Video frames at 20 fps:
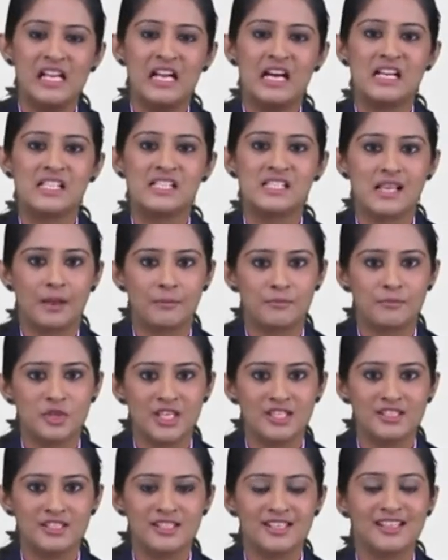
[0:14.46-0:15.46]
A
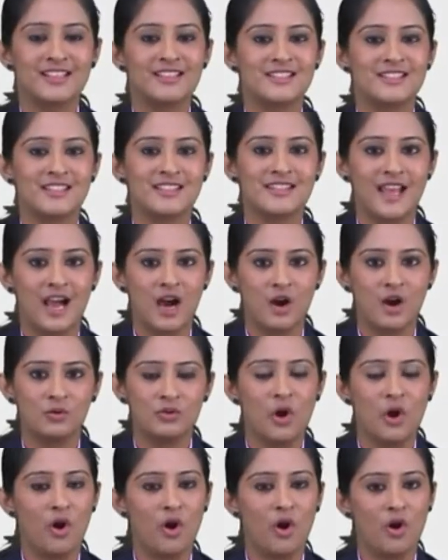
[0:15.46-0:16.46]
subject is a noun
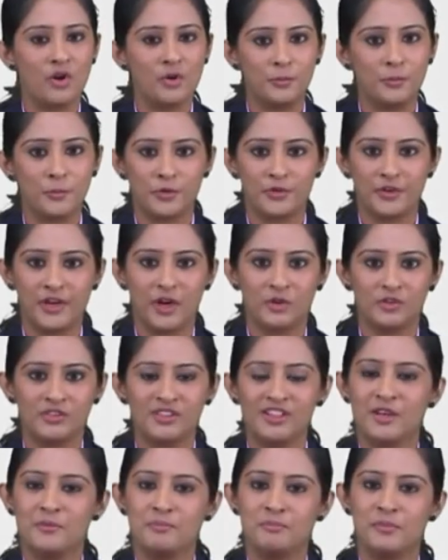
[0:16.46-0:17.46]
or a pronoun
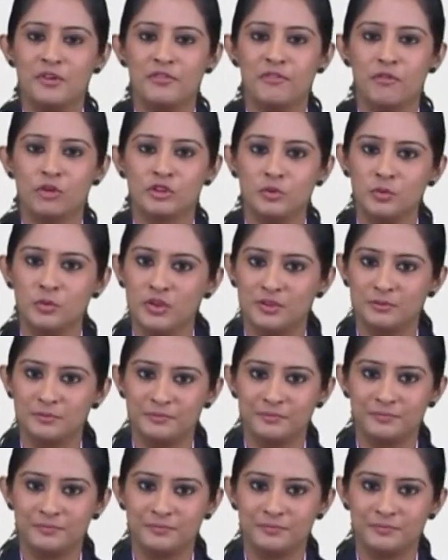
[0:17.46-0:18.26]
before the verb.